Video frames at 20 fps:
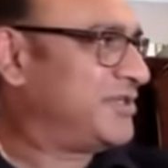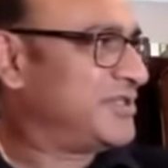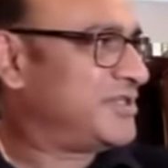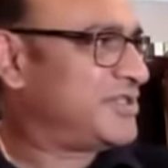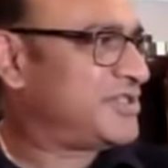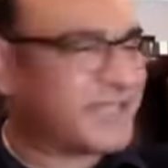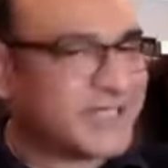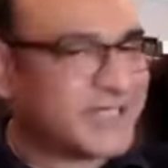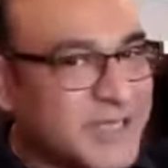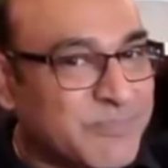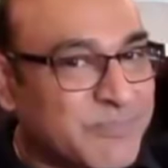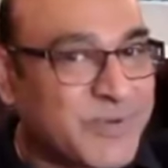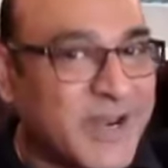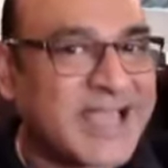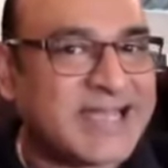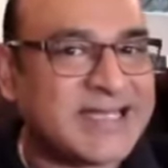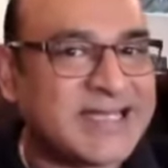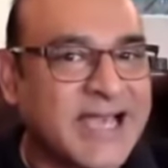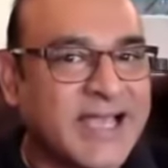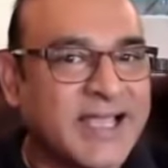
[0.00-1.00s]
turn a
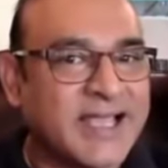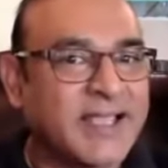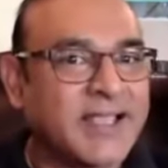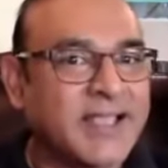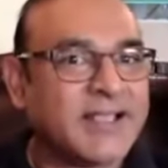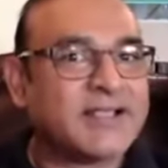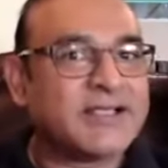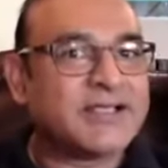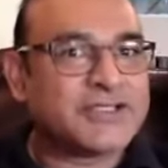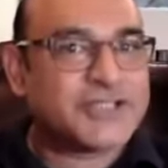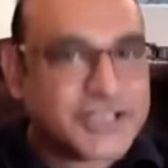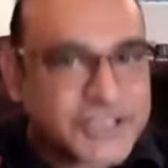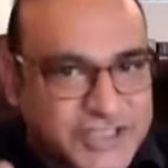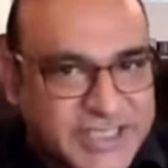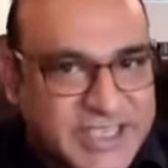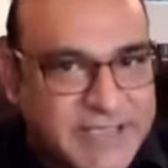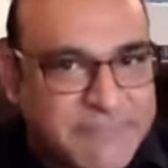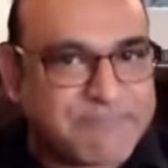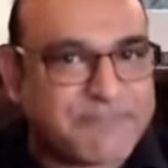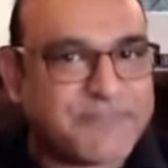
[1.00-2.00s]
blind eye.
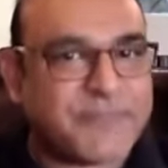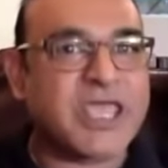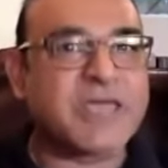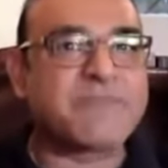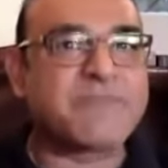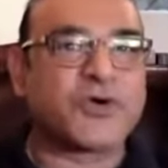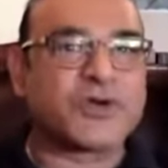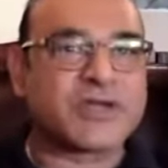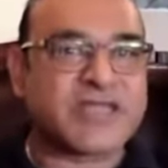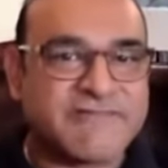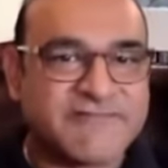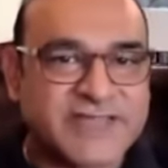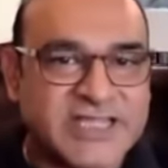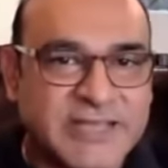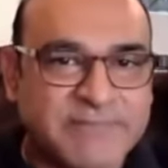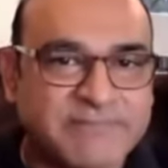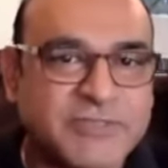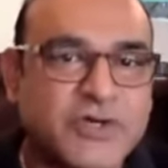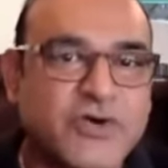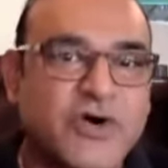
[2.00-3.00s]
Just keep on giving
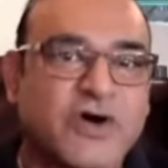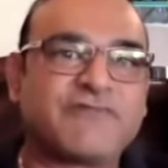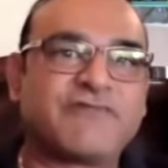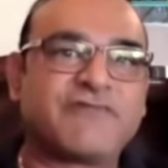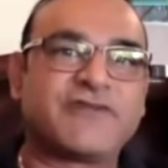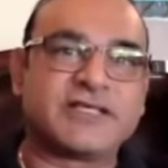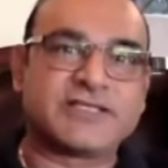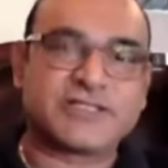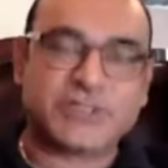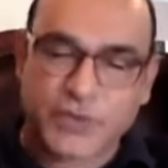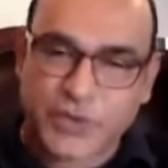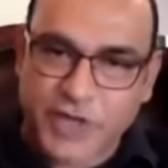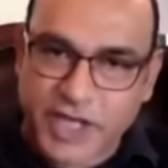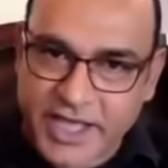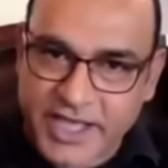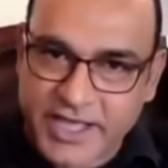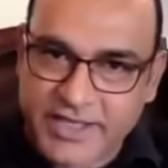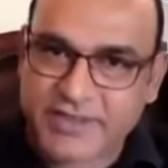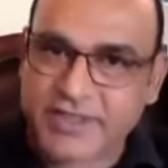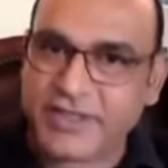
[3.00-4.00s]
them the confidence.
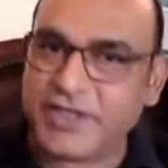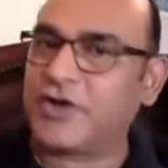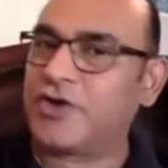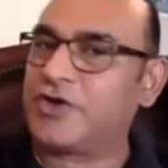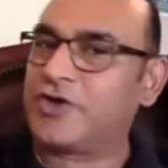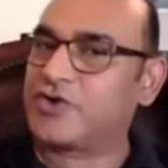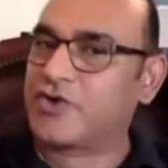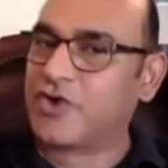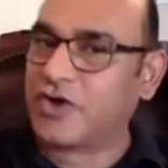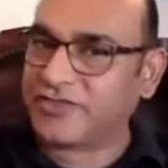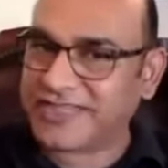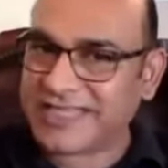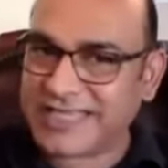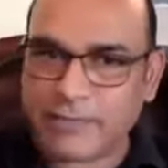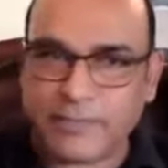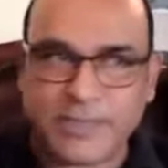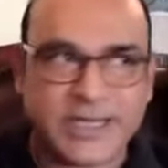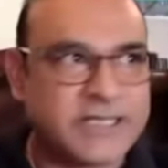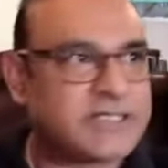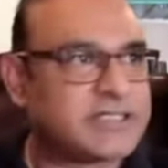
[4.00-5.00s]
Okay, you got the
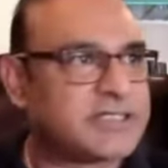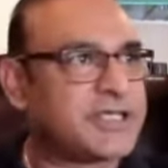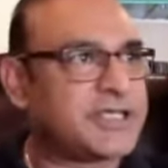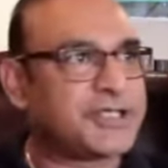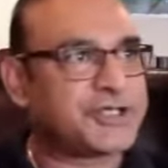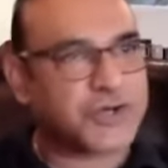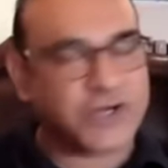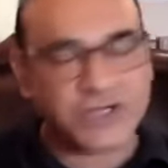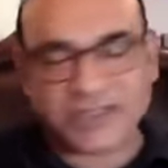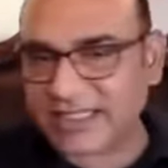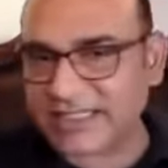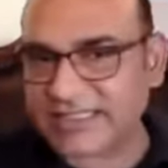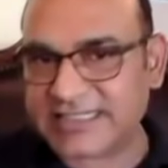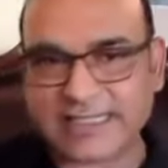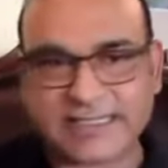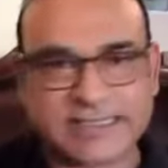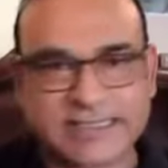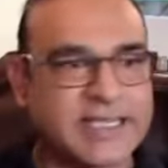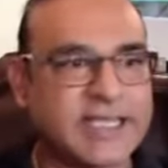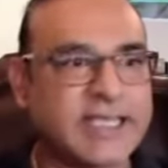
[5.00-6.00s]
ability, you got the
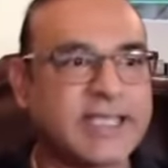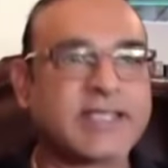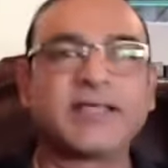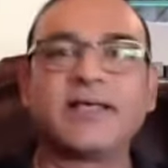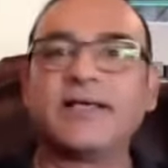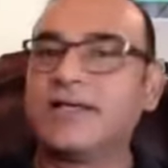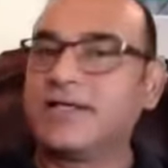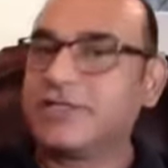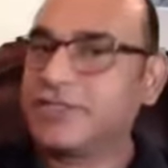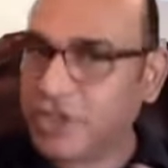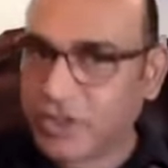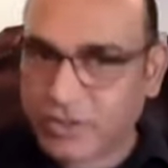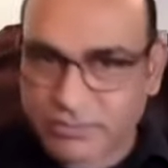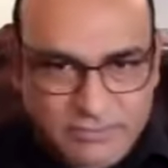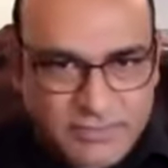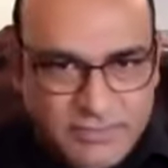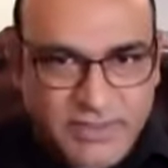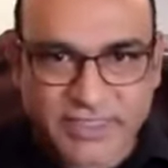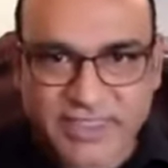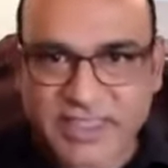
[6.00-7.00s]
technique.
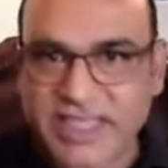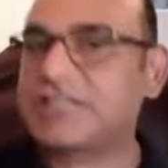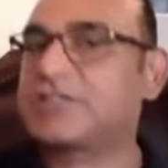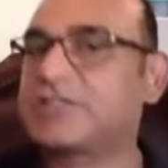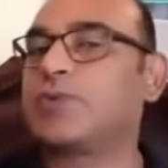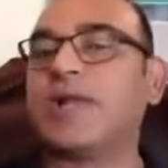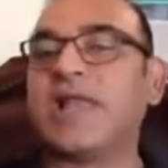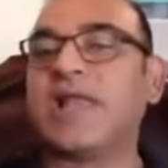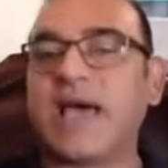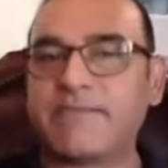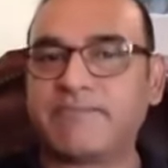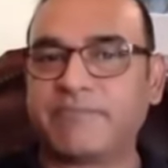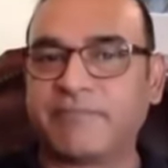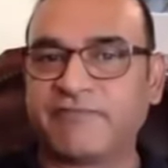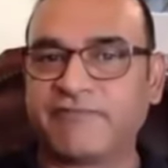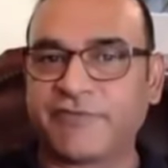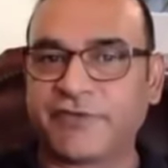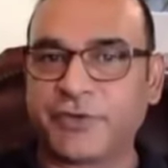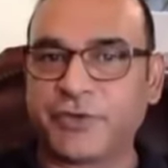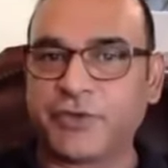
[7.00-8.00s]
Things will happen
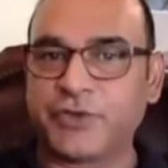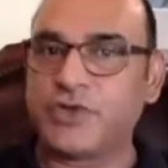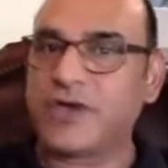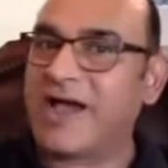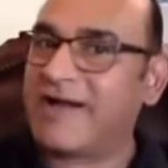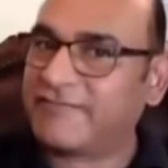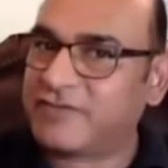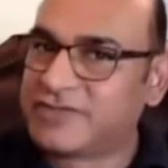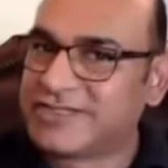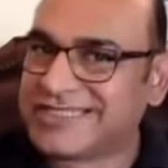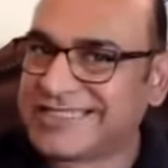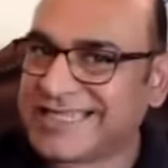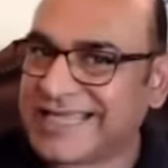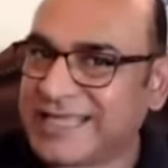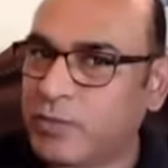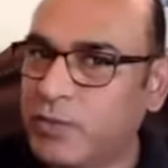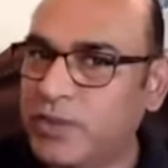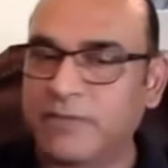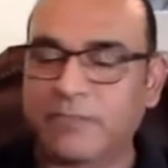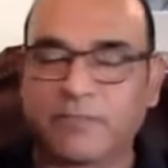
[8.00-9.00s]
for you. You have to
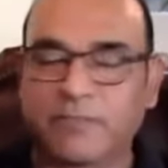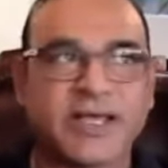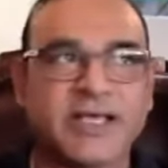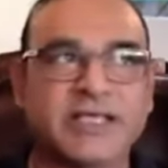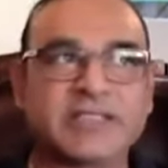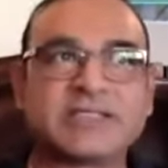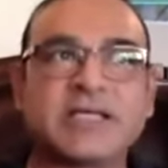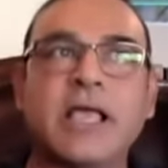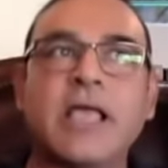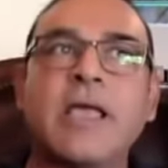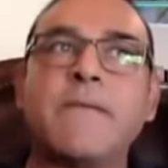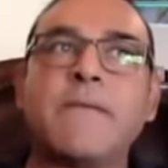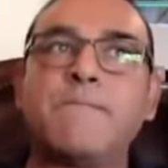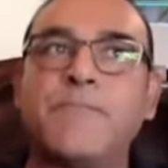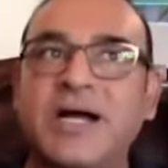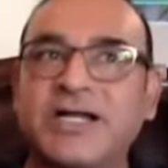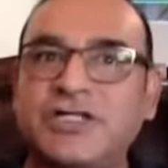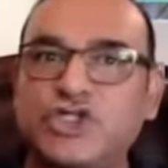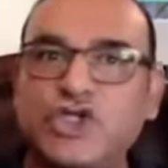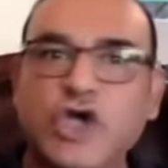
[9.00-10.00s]
stick with the players.
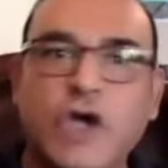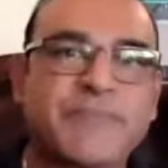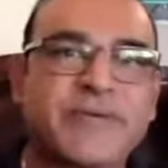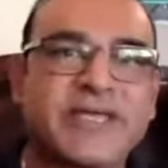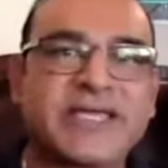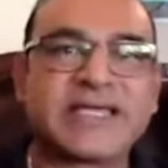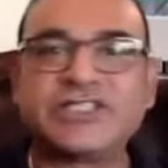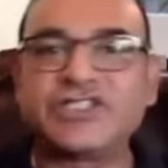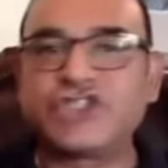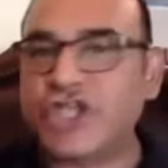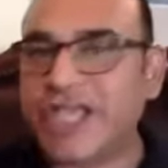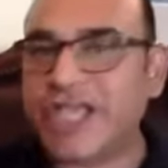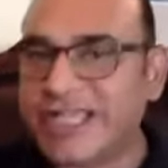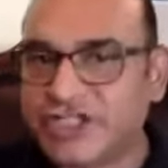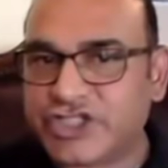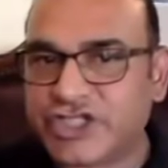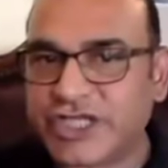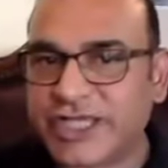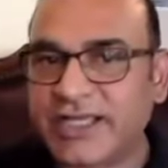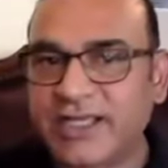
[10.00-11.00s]
But chopping and
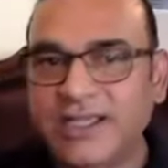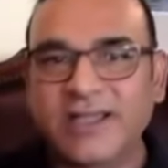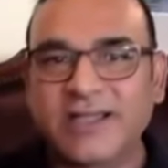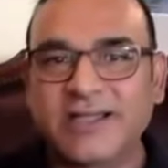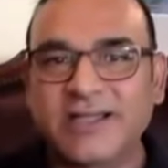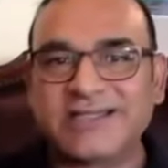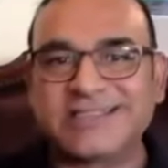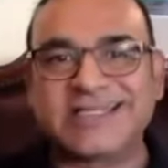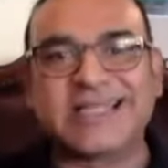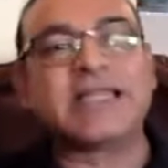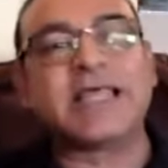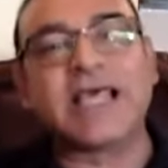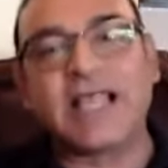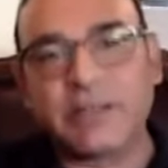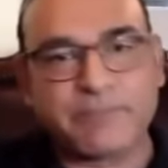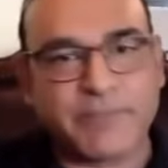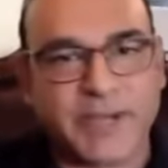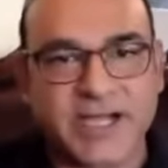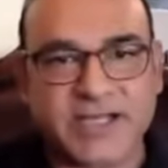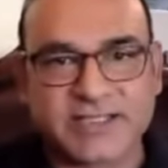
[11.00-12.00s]
changing didn't
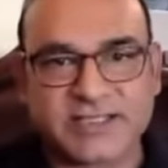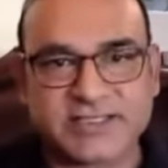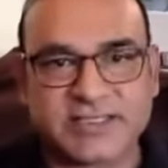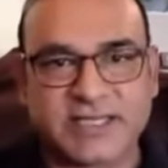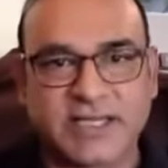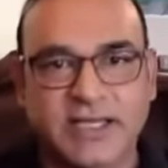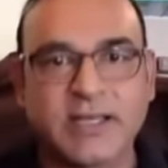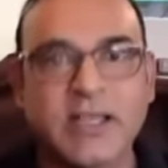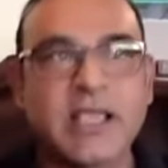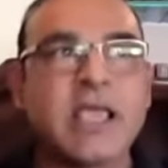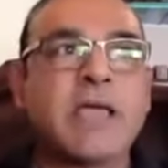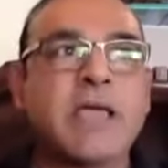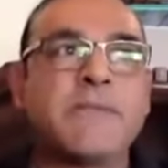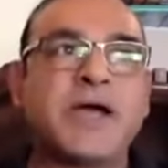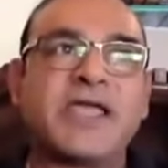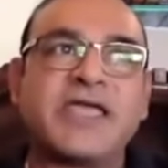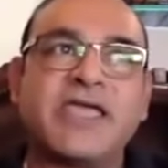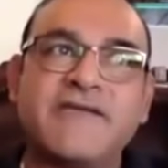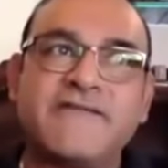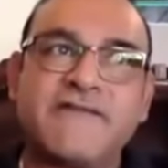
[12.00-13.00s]
help Pakistan.
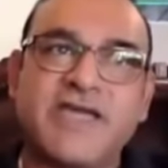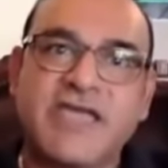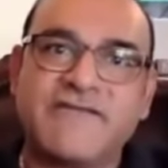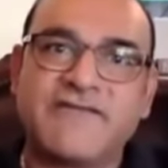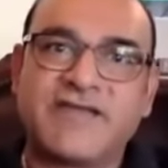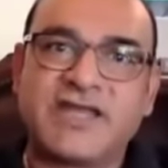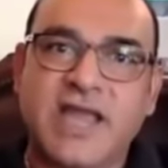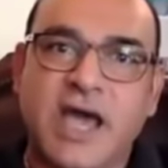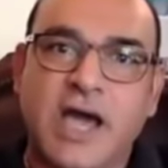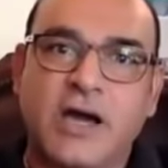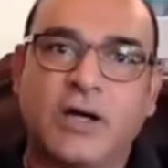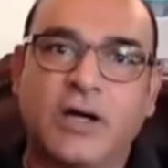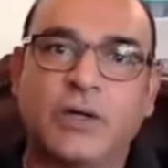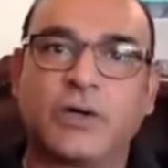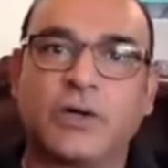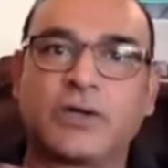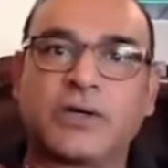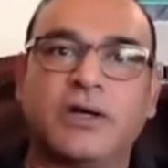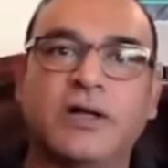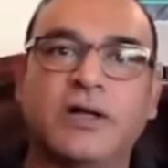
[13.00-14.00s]
But even now, look,